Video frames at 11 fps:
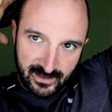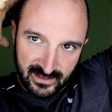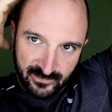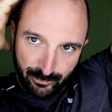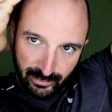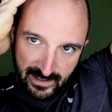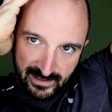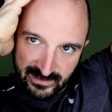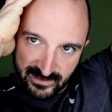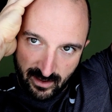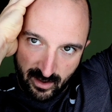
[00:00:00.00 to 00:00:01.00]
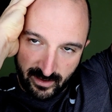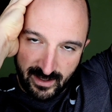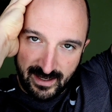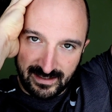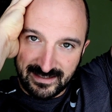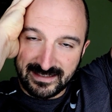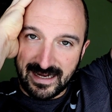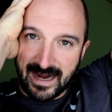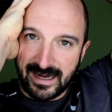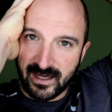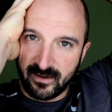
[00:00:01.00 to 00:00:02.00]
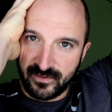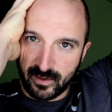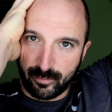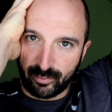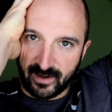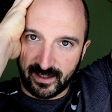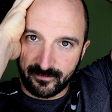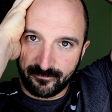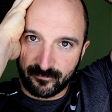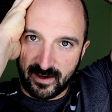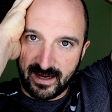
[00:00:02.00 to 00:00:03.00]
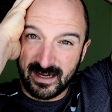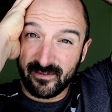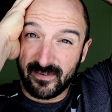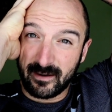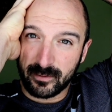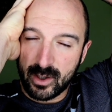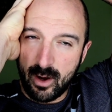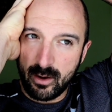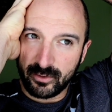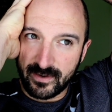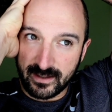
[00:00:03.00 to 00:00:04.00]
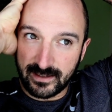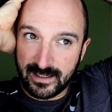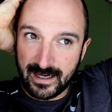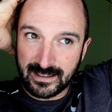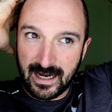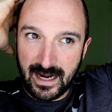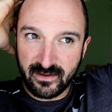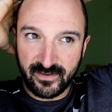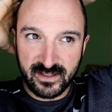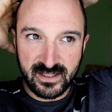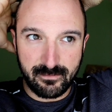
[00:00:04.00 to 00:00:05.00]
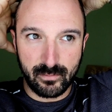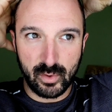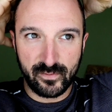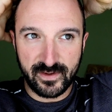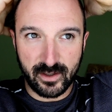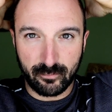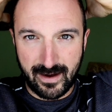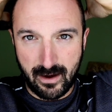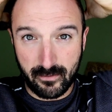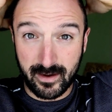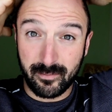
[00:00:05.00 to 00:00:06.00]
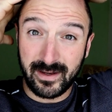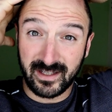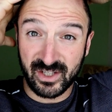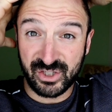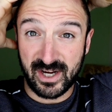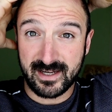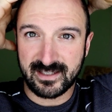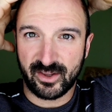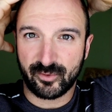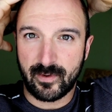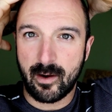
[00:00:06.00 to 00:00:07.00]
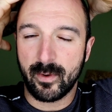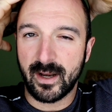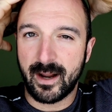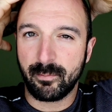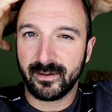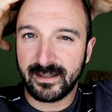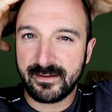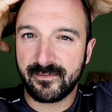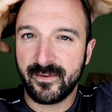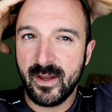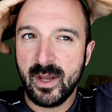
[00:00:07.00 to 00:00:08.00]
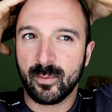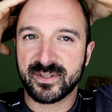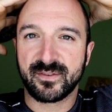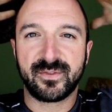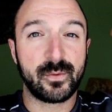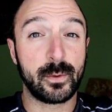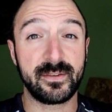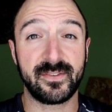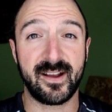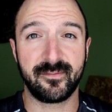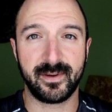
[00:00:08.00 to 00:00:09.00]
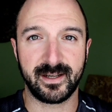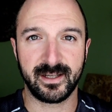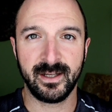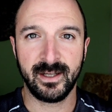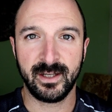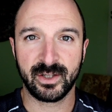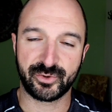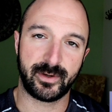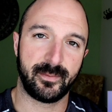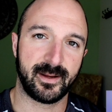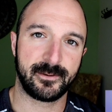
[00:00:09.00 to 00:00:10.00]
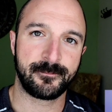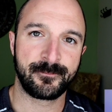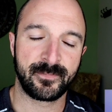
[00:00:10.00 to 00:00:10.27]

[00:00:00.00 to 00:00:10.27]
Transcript: gets placed on a side of your brain right and if i recall correctly it kind of ends up moving around and being adjusted throughout what i believe was a 45 minute treatment.